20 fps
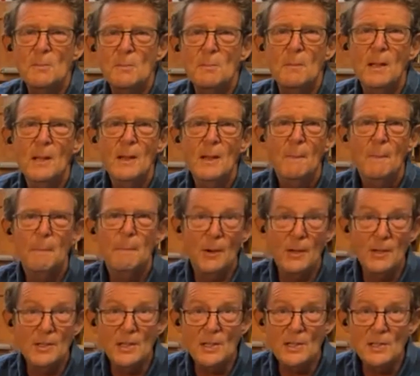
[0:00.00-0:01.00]
their first
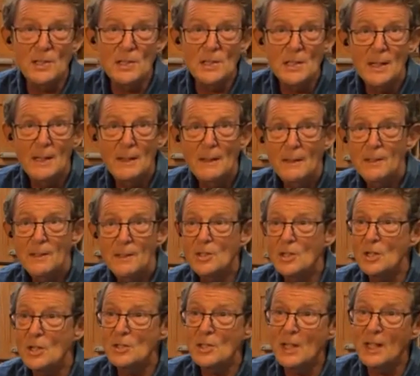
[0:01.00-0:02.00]
purchase
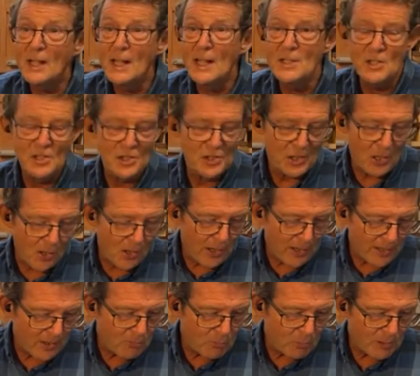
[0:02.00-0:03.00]
just to get
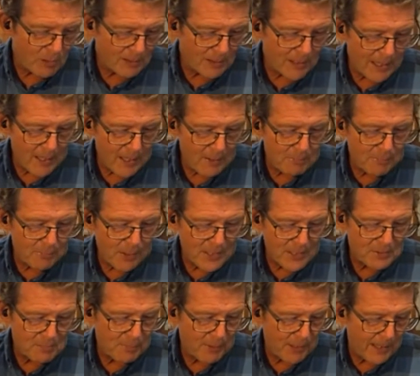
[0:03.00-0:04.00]
started with
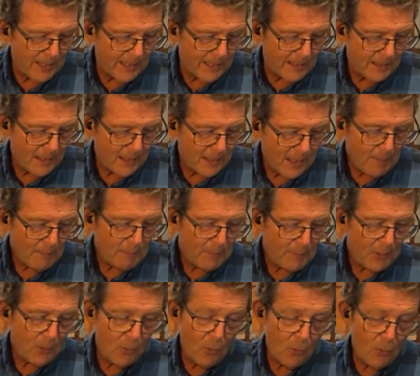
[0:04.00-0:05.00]
letterpress printing,
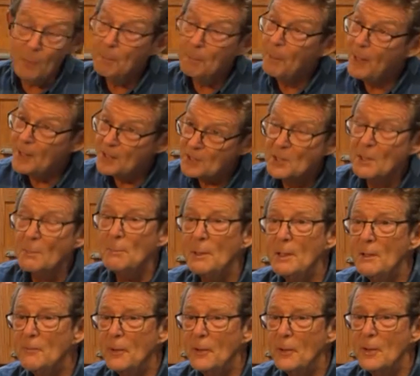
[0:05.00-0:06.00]
or
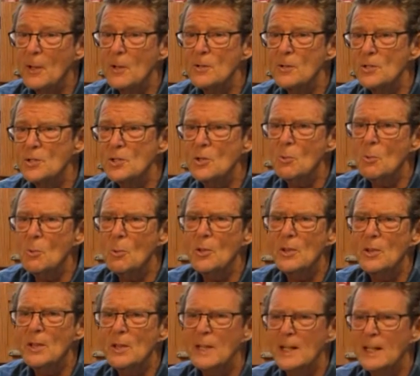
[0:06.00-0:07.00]
possibly for those who
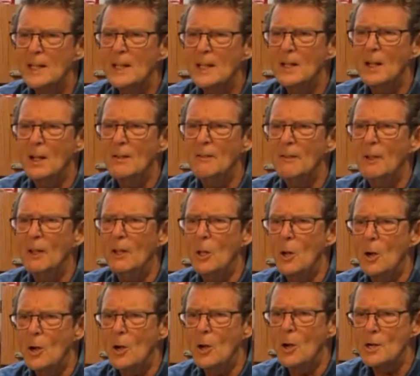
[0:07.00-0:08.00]
are thinking of a
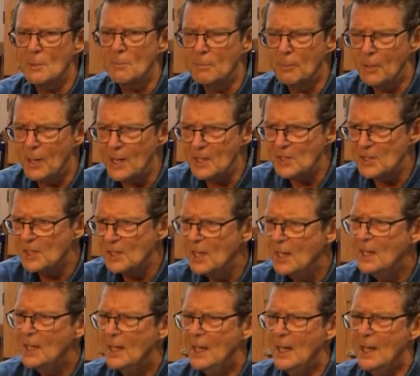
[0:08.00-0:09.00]
larger
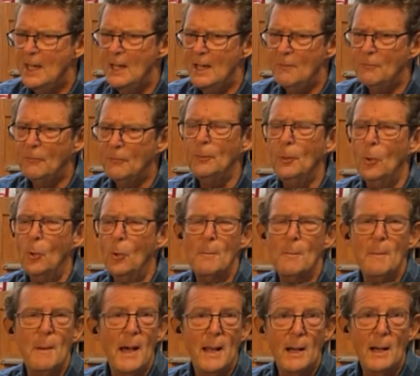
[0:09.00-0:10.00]
press, a
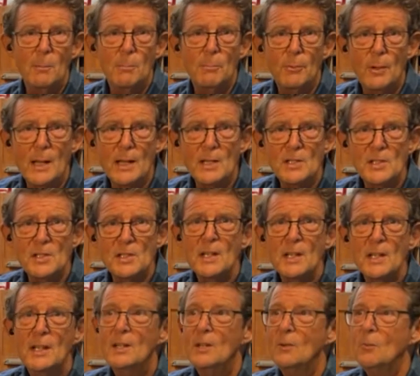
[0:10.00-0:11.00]
floor model
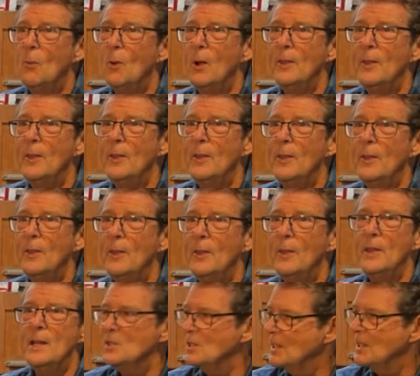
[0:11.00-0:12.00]
press, one
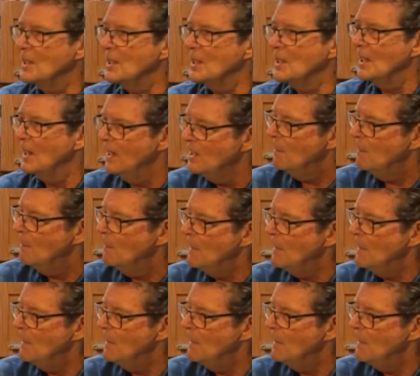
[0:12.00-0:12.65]
that is